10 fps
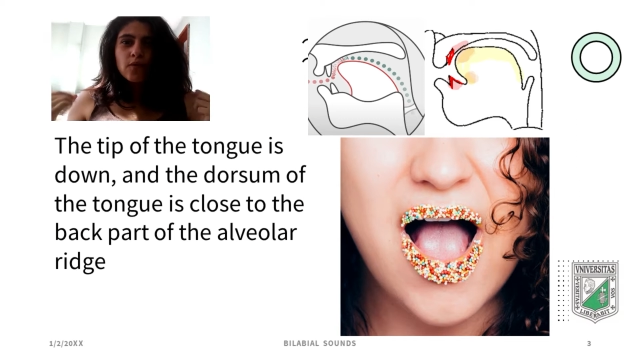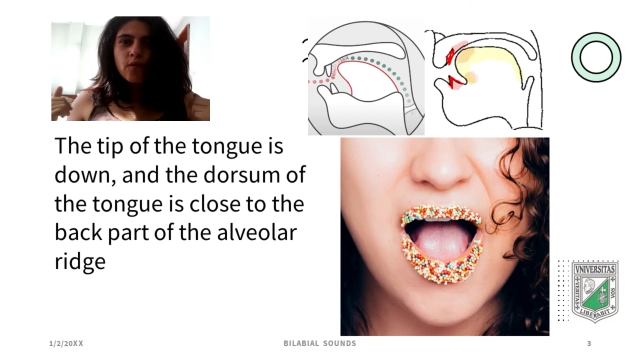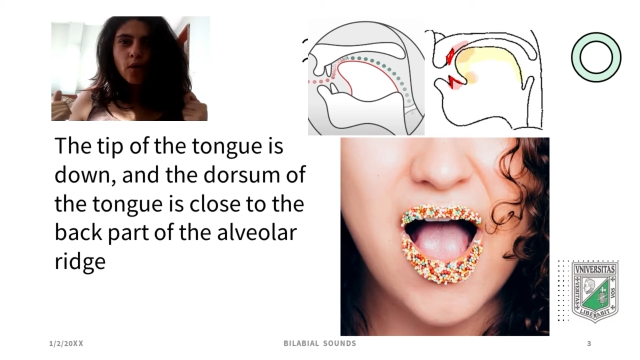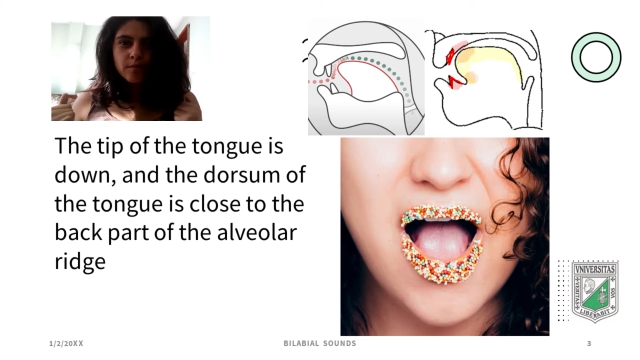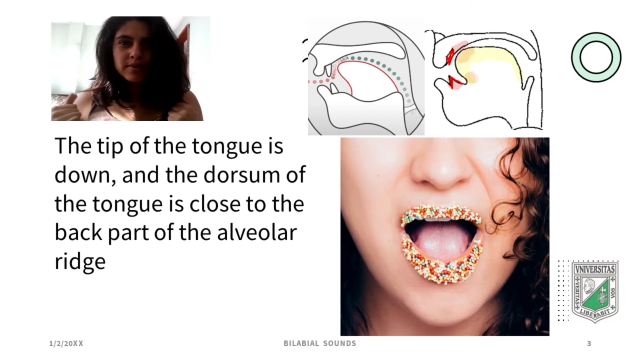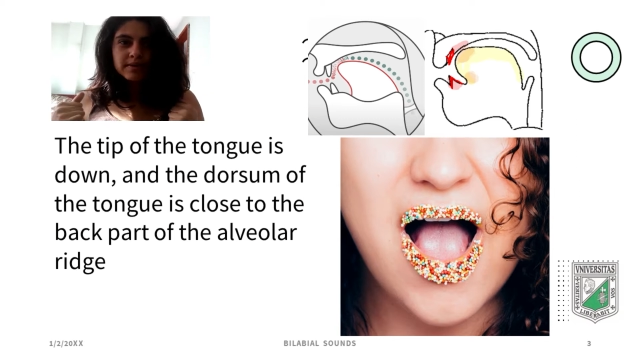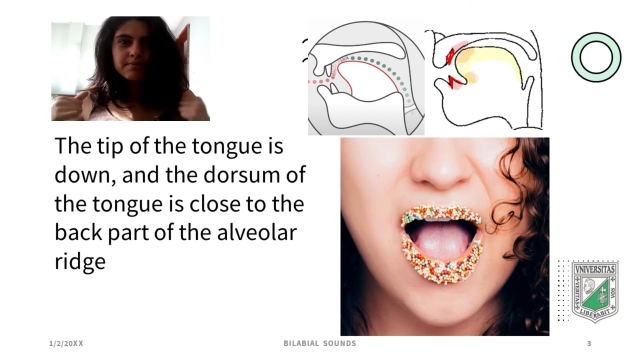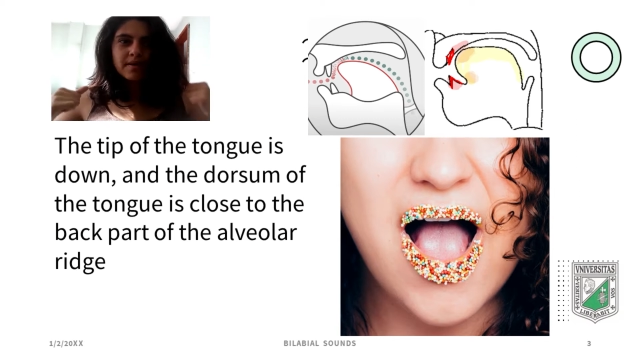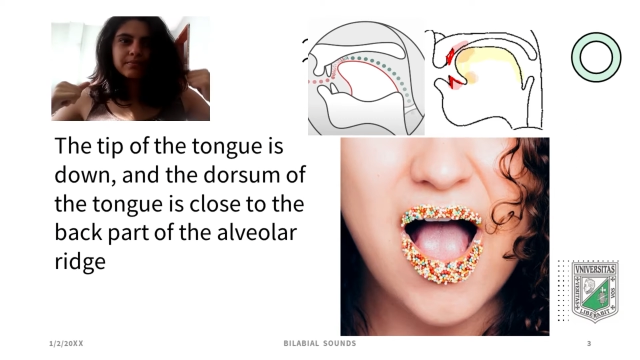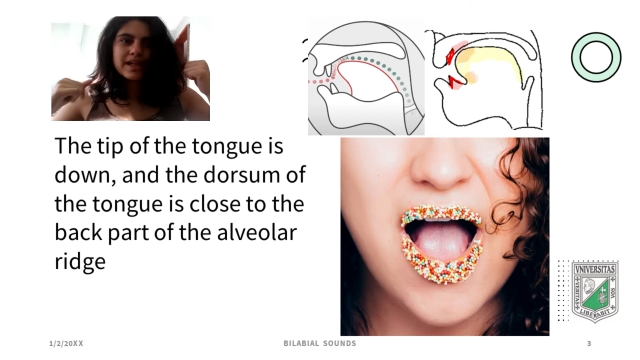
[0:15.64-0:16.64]

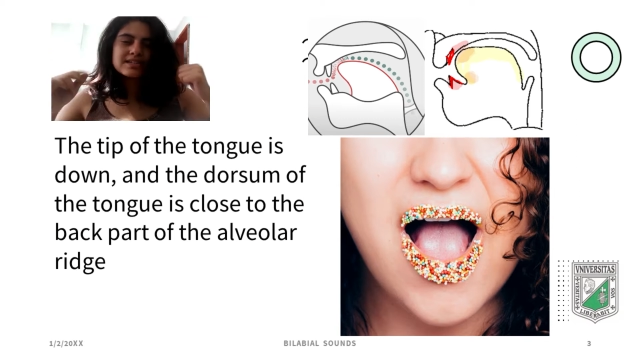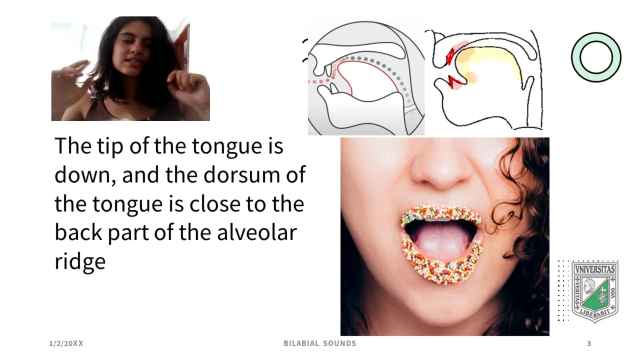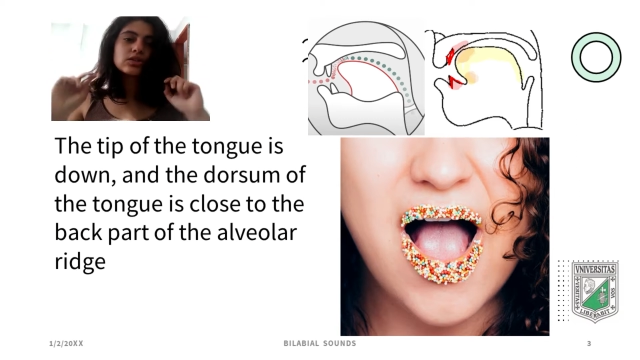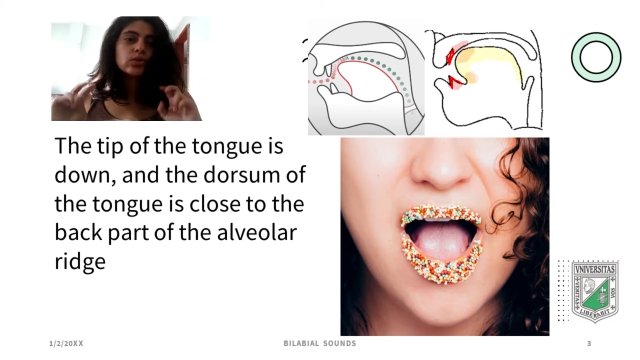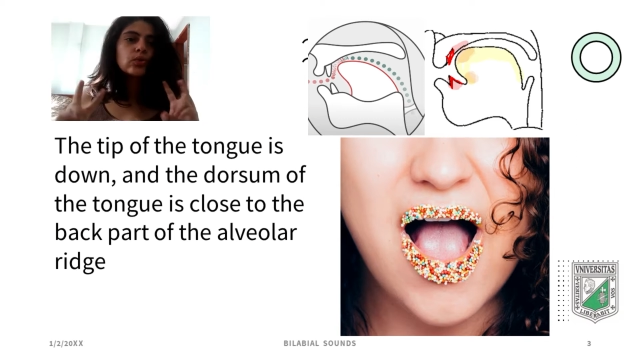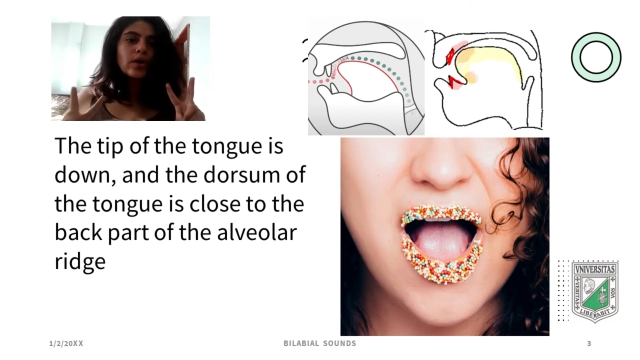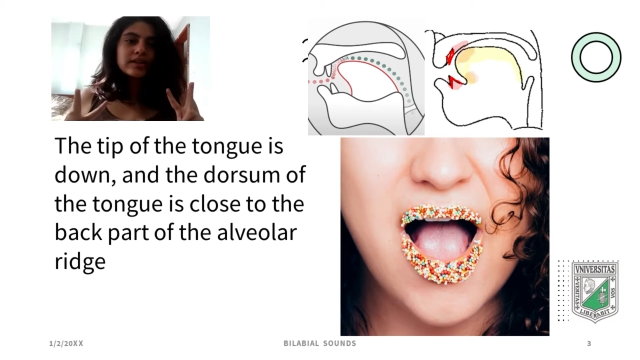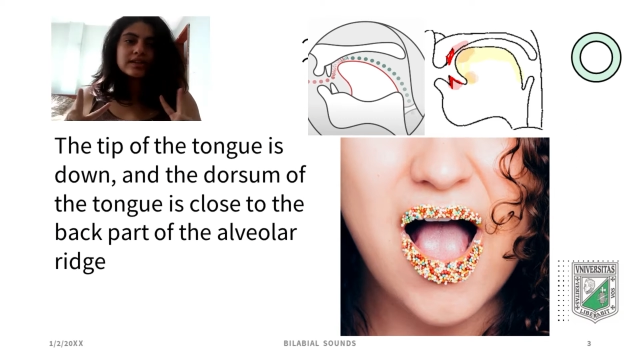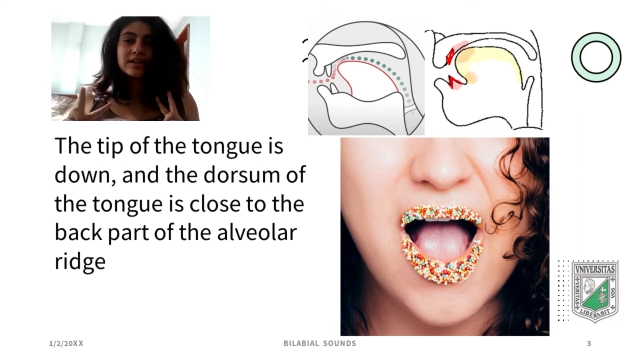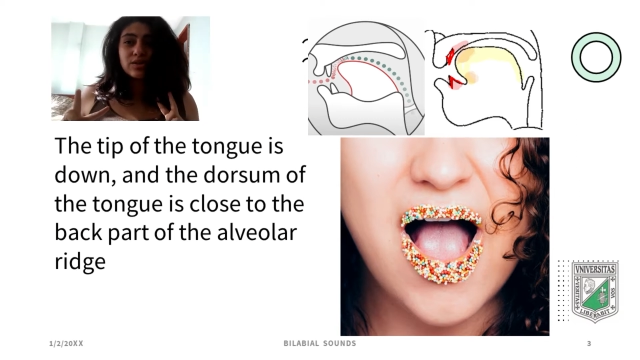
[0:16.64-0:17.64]
formed by placing two
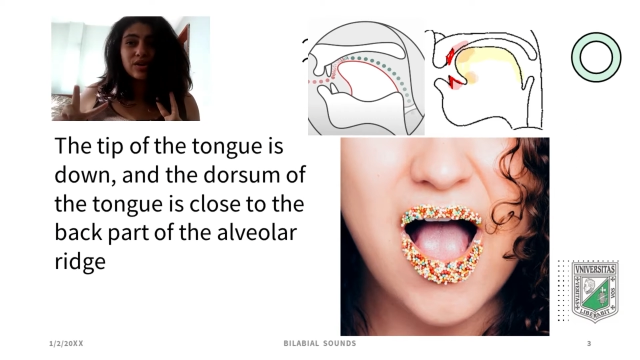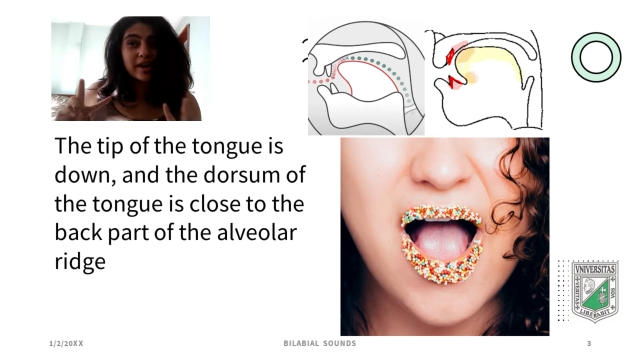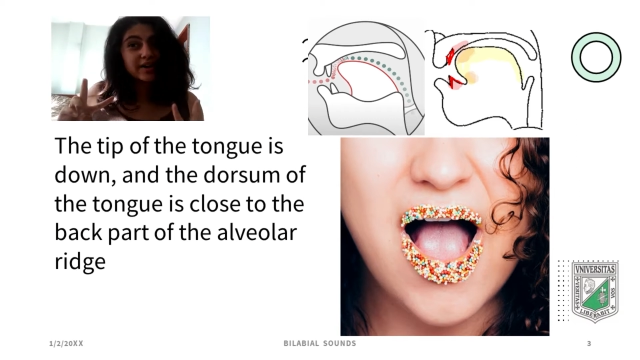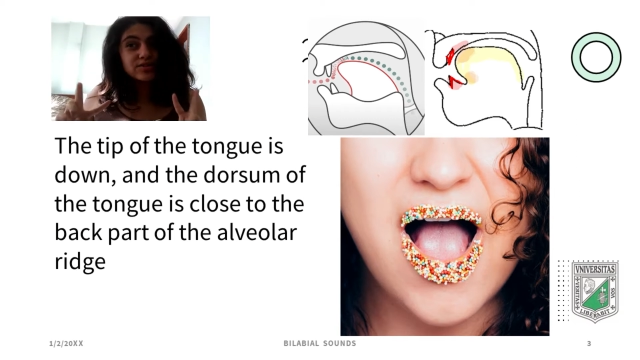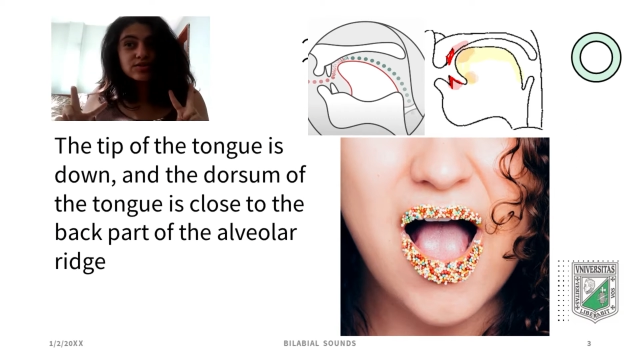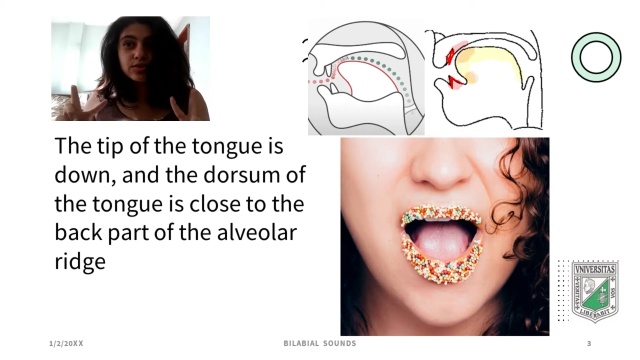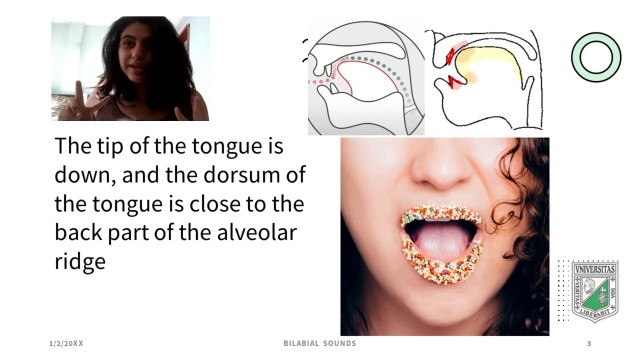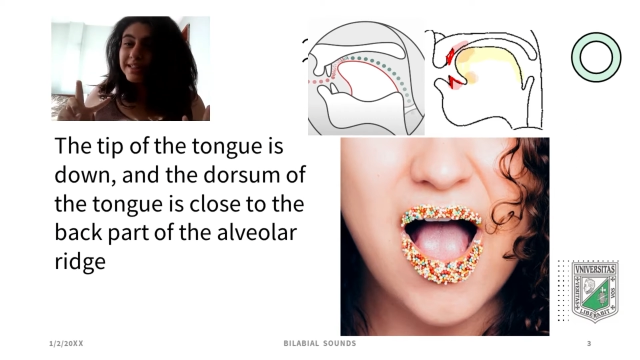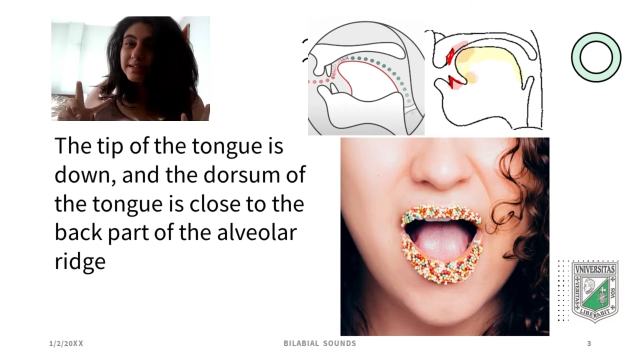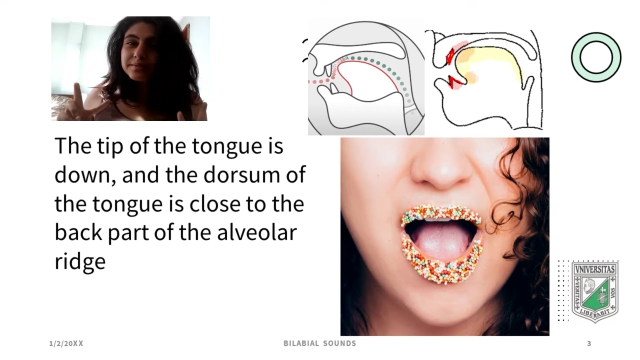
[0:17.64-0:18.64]
articulators
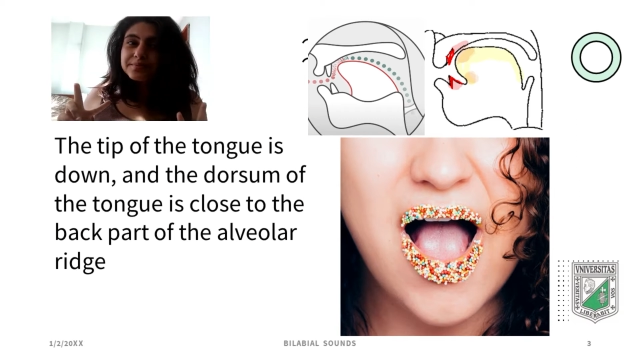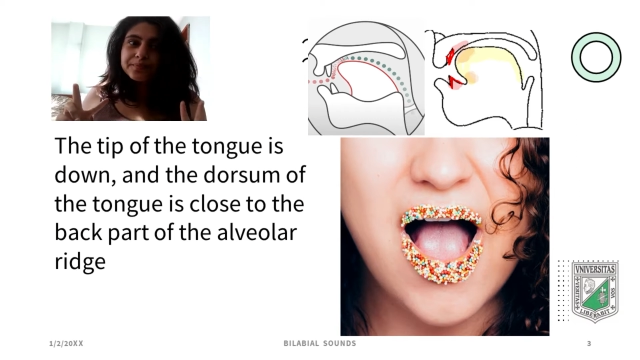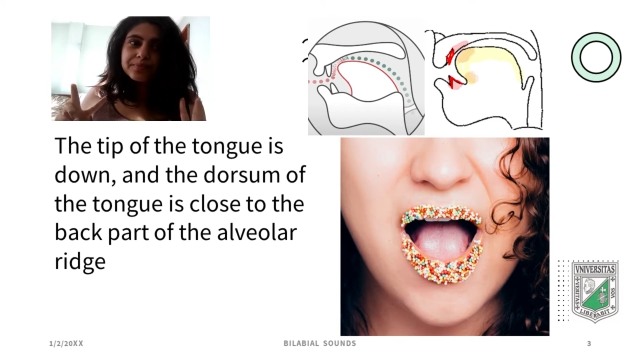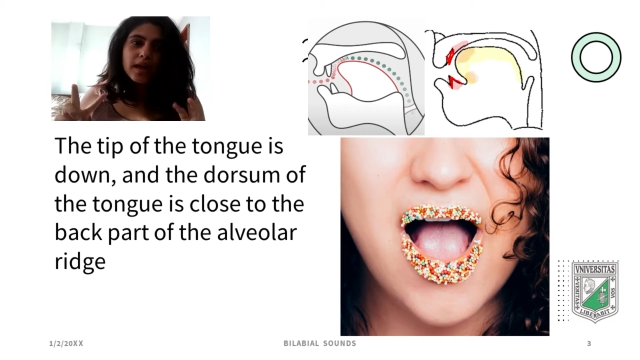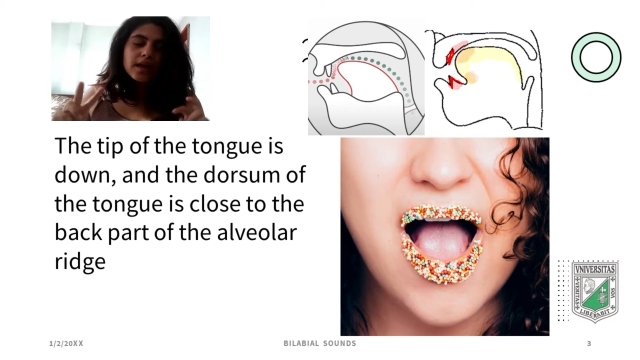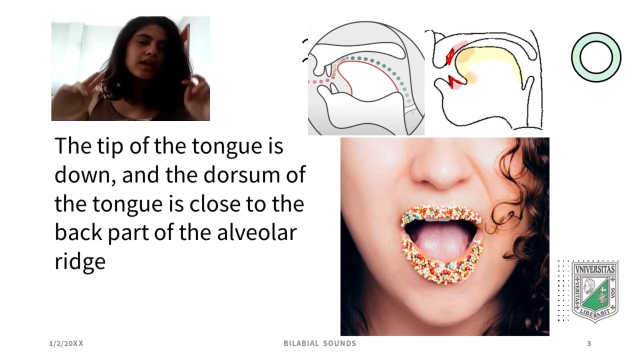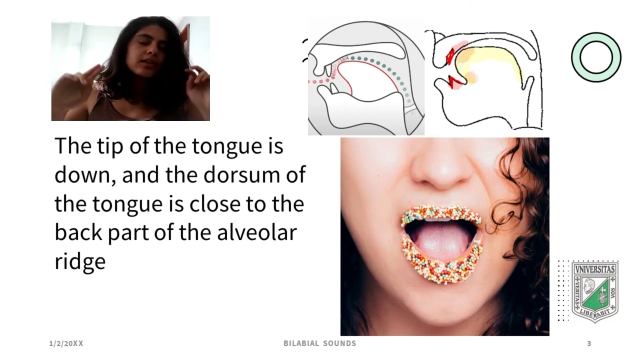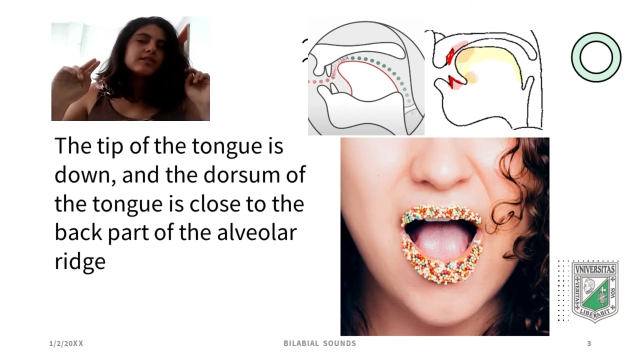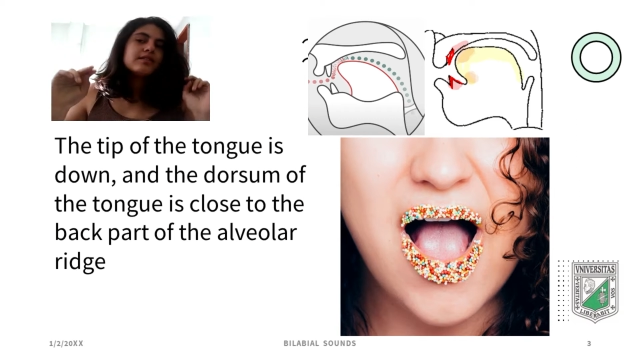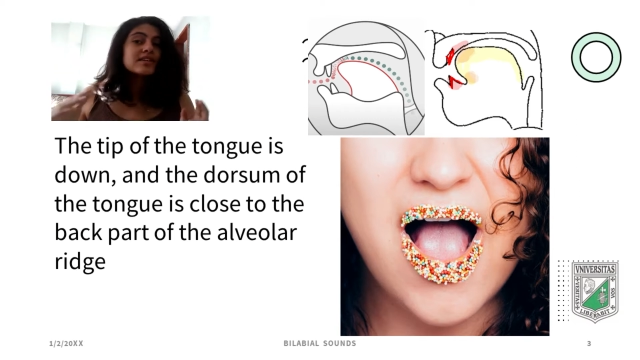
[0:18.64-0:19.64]
together.
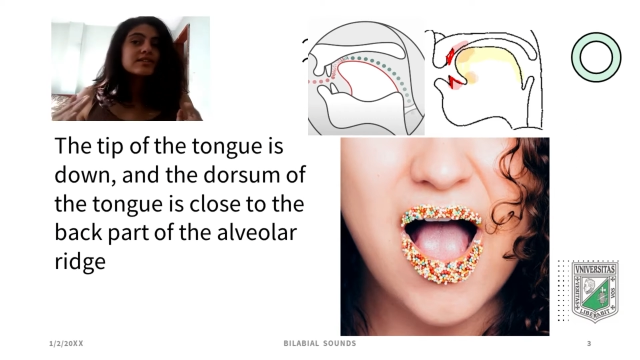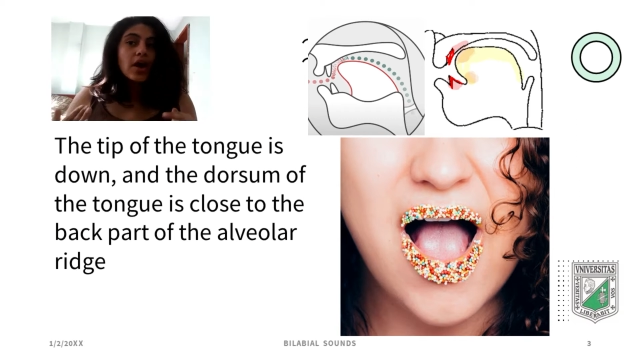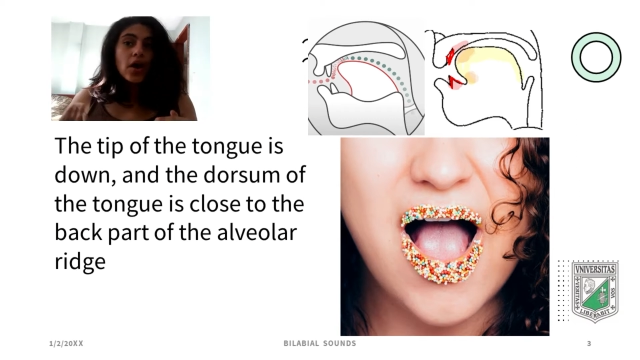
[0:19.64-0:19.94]
This